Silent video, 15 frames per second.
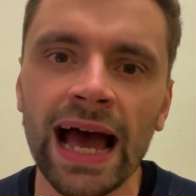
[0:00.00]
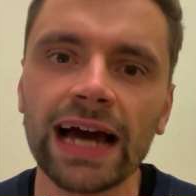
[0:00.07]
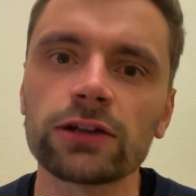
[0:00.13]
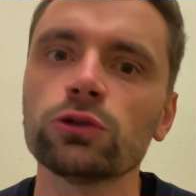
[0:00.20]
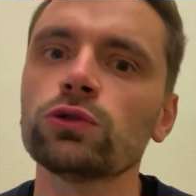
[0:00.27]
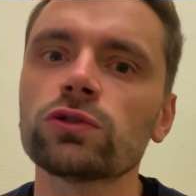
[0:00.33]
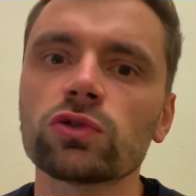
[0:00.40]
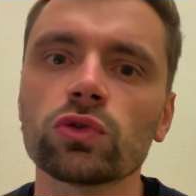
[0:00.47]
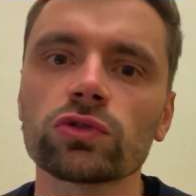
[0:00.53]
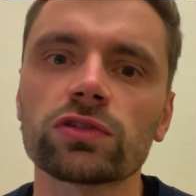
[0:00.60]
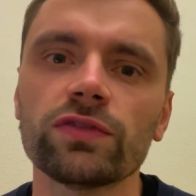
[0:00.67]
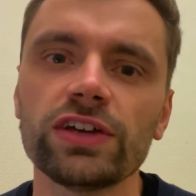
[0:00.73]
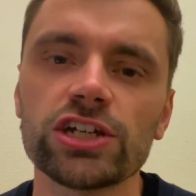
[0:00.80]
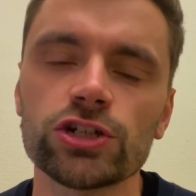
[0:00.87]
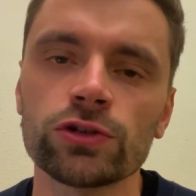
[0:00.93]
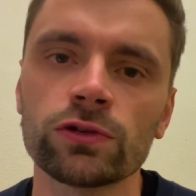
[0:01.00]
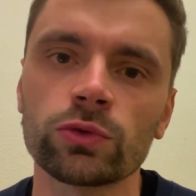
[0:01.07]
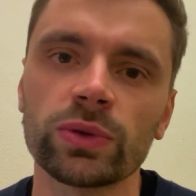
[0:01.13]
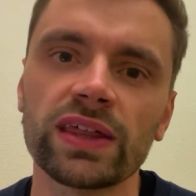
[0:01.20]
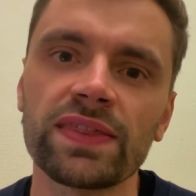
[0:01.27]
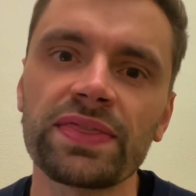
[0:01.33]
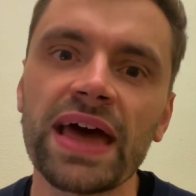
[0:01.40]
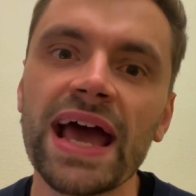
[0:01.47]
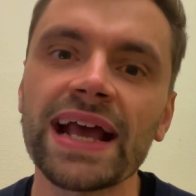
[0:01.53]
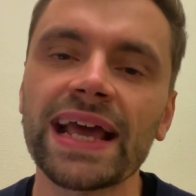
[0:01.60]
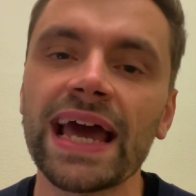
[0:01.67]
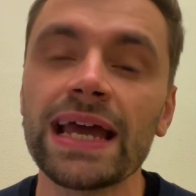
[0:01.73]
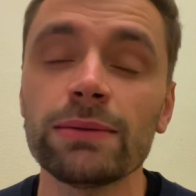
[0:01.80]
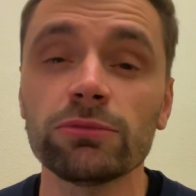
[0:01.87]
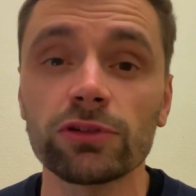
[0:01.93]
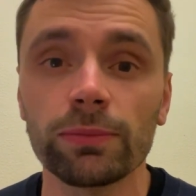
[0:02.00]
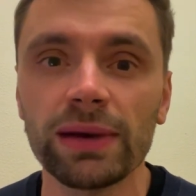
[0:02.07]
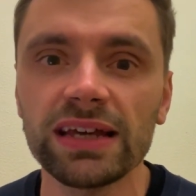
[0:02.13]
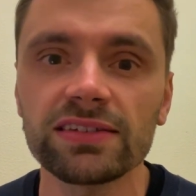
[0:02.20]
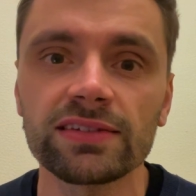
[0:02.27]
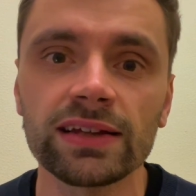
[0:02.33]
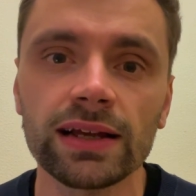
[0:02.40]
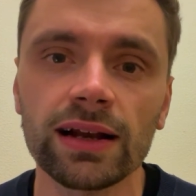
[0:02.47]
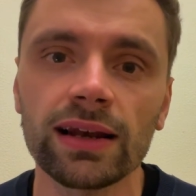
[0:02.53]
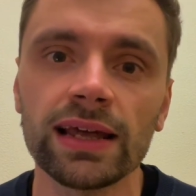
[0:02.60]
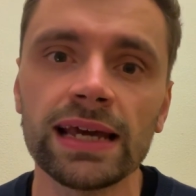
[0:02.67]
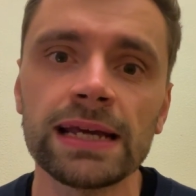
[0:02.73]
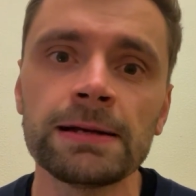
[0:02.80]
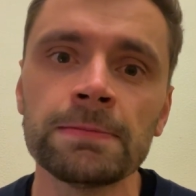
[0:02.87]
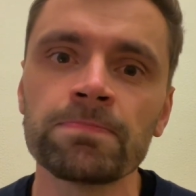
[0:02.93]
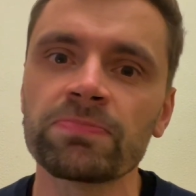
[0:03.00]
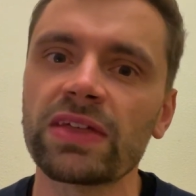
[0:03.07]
had all sorts of issues within their game domestically.